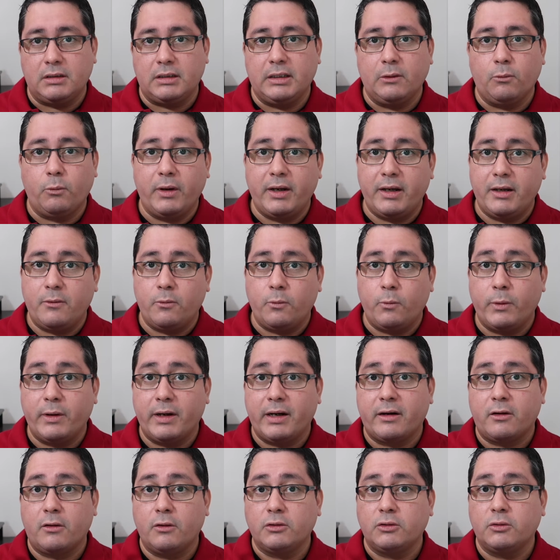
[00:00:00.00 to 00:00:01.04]
The way we
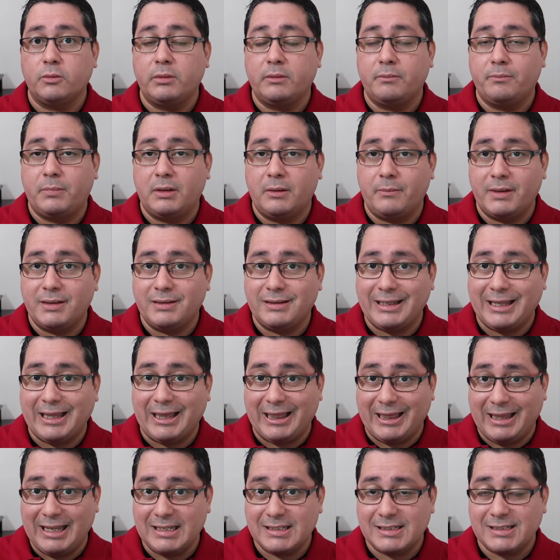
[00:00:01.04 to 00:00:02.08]
are going to be
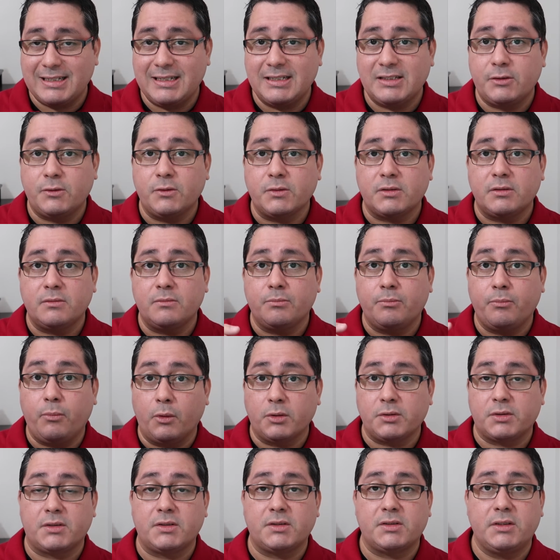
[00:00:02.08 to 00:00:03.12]
implementing this is using
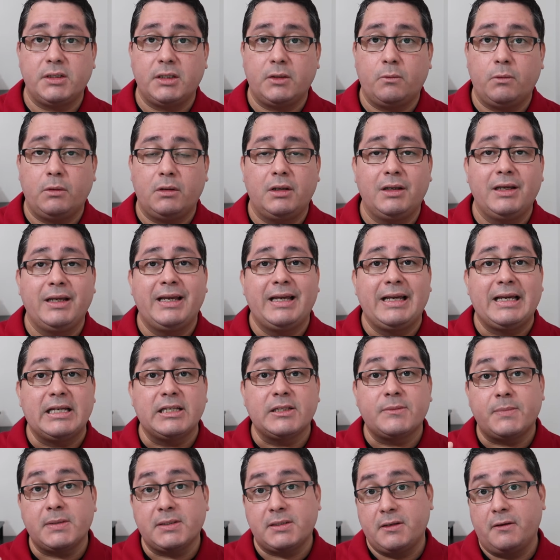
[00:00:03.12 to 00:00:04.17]
PostgreSQL.
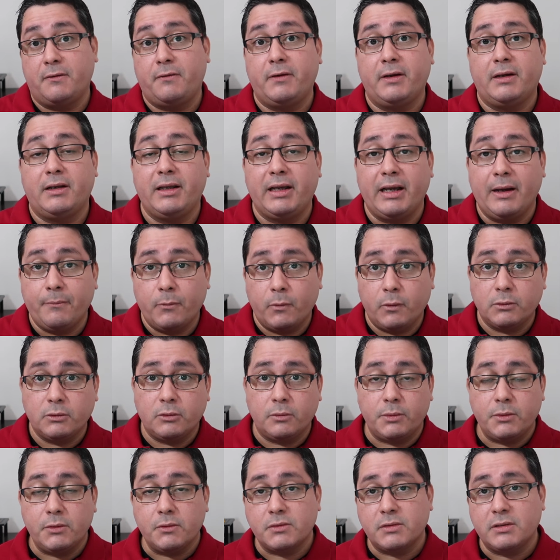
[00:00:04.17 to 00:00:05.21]
Specifically, I'm going
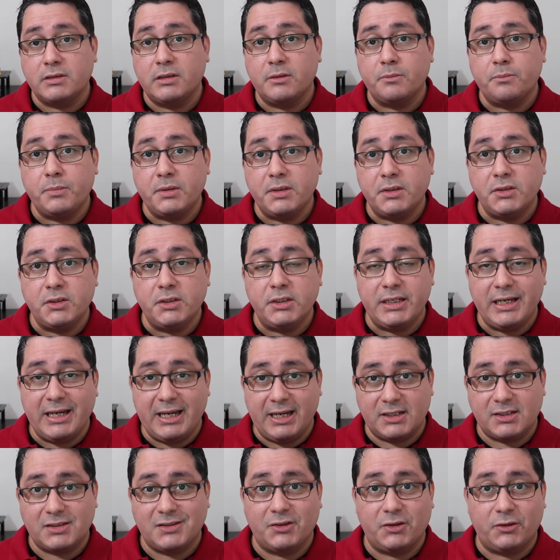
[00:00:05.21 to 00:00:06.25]
to be using the
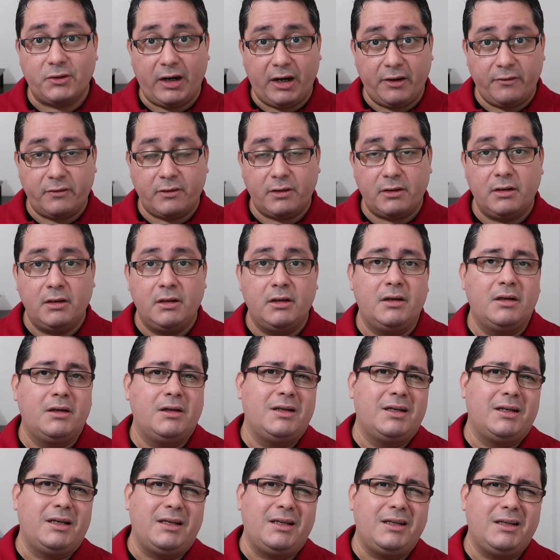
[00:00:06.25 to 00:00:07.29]
PGX driver.
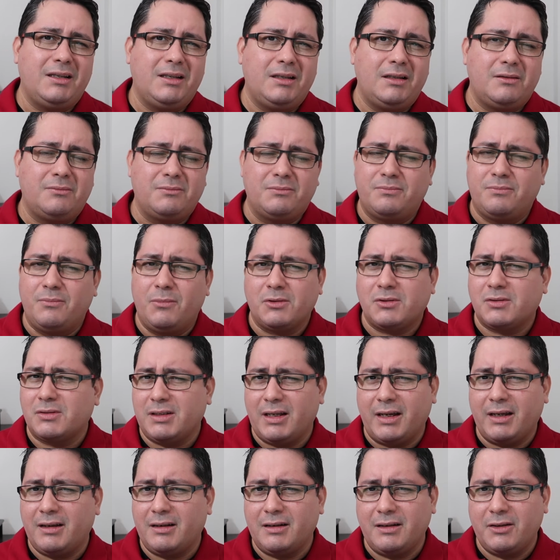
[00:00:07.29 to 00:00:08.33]
It is most
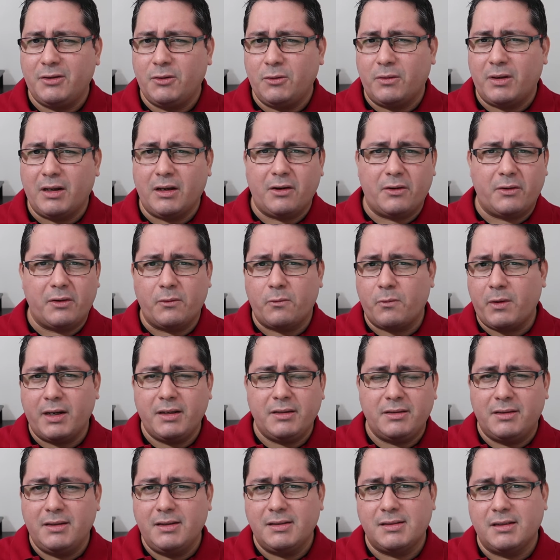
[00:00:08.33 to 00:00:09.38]
likely you can
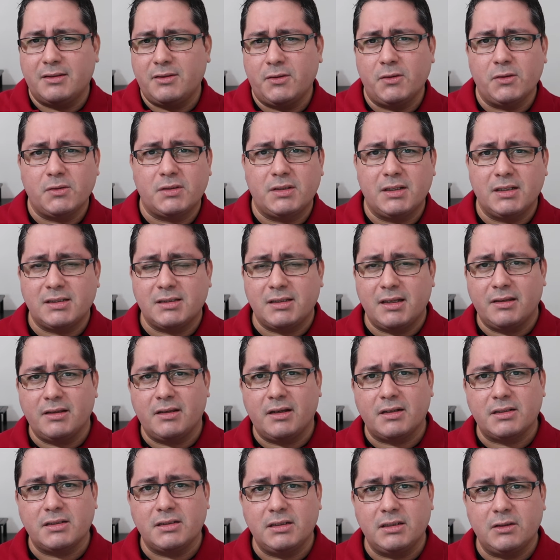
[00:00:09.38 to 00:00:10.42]
rewrite this and use the
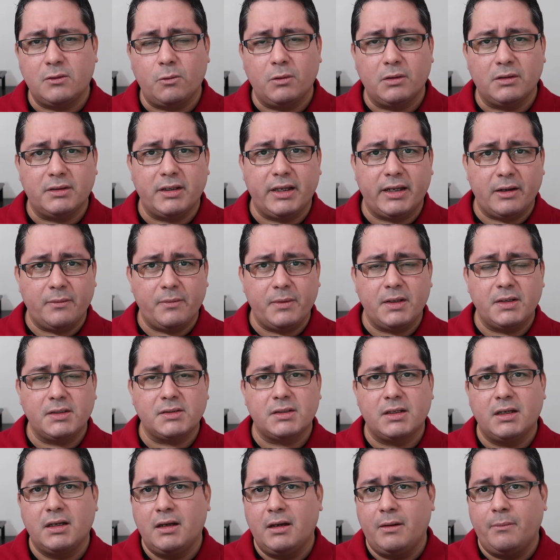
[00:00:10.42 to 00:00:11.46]
standard SQL database
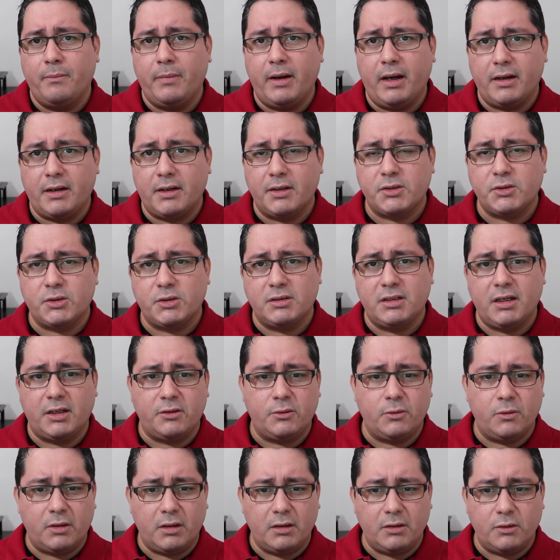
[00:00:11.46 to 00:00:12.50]
package
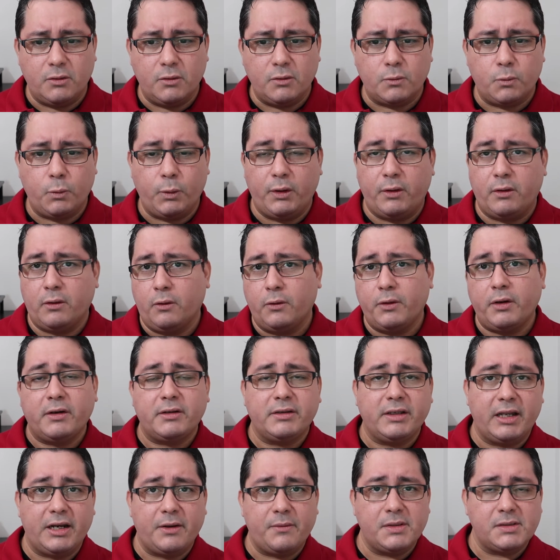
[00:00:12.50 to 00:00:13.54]
that you can use with other
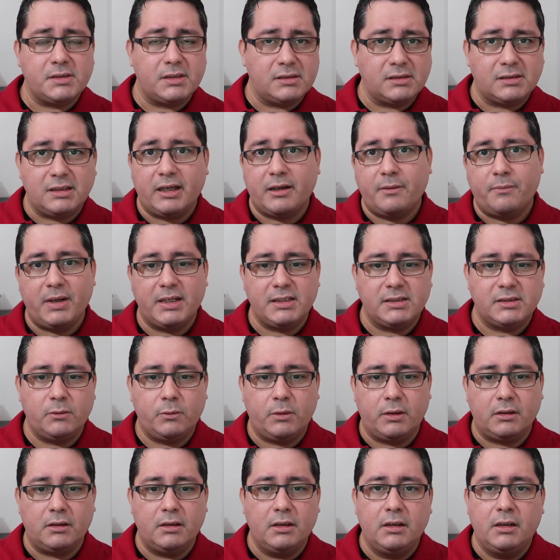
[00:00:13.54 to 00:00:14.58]
databases like
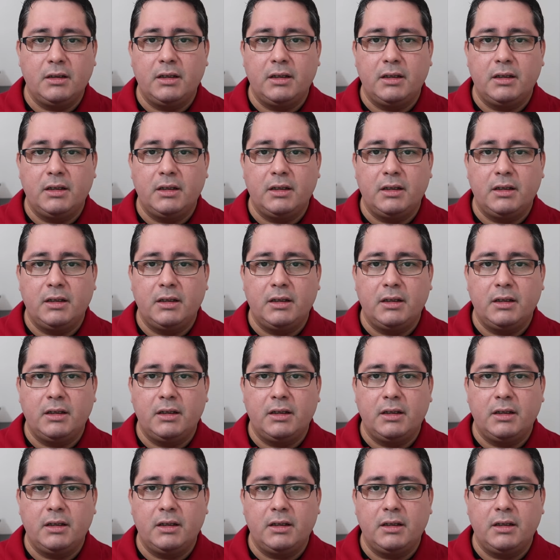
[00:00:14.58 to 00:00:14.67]
MySQL.